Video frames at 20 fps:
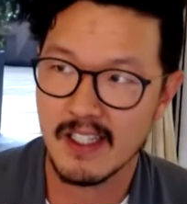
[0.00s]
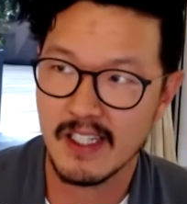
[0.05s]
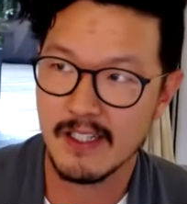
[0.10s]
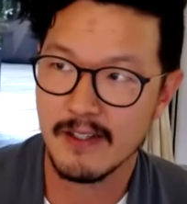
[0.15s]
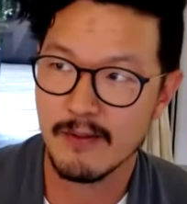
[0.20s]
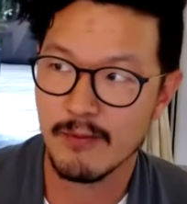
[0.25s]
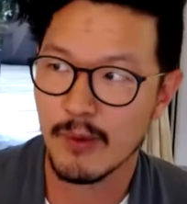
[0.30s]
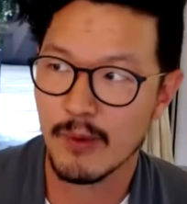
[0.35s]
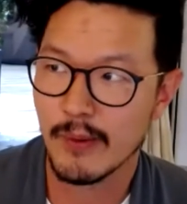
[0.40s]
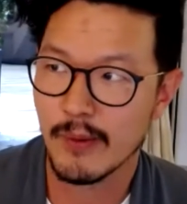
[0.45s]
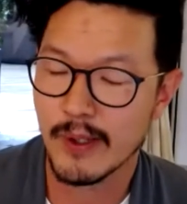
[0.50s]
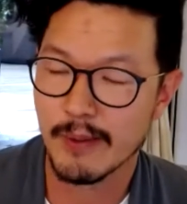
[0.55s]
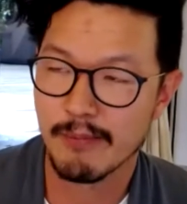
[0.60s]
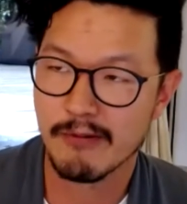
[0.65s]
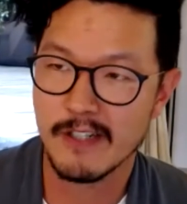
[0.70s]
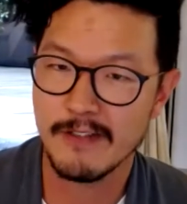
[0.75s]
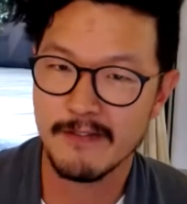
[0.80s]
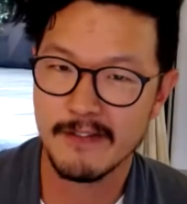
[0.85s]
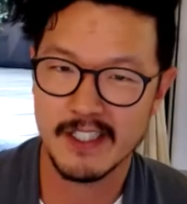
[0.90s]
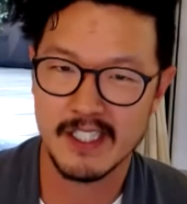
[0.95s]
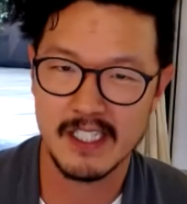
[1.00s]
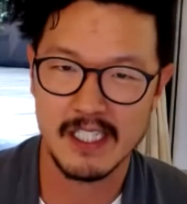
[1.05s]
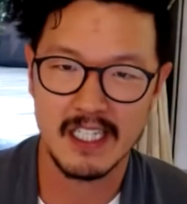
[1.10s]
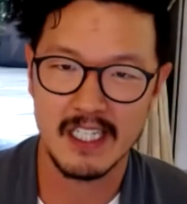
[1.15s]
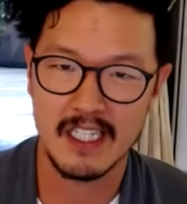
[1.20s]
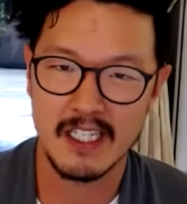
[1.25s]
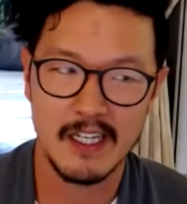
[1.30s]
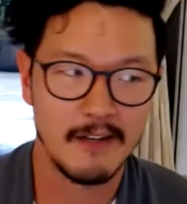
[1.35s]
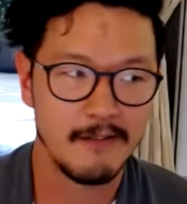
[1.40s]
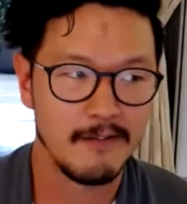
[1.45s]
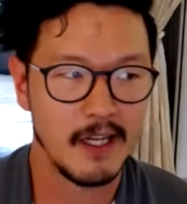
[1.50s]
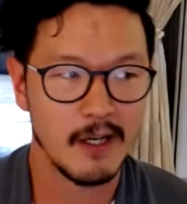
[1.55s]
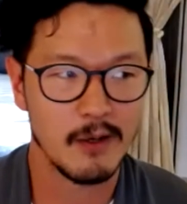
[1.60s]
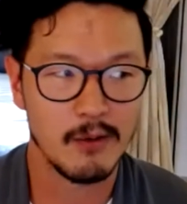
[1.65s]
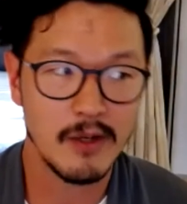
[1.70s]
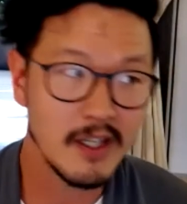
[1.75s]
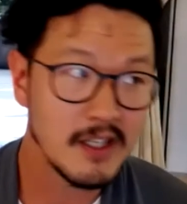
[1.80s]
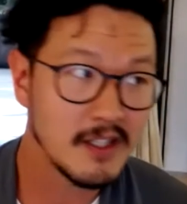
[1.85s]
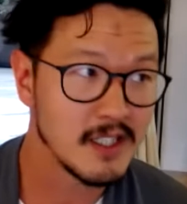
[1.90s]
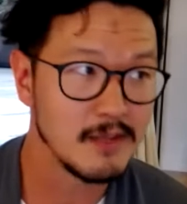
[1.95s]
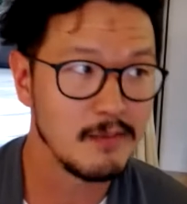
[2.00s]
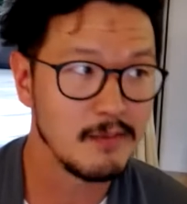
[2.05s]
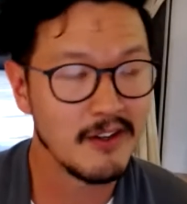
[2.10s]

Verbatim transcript: in when we were prevising it of like what are some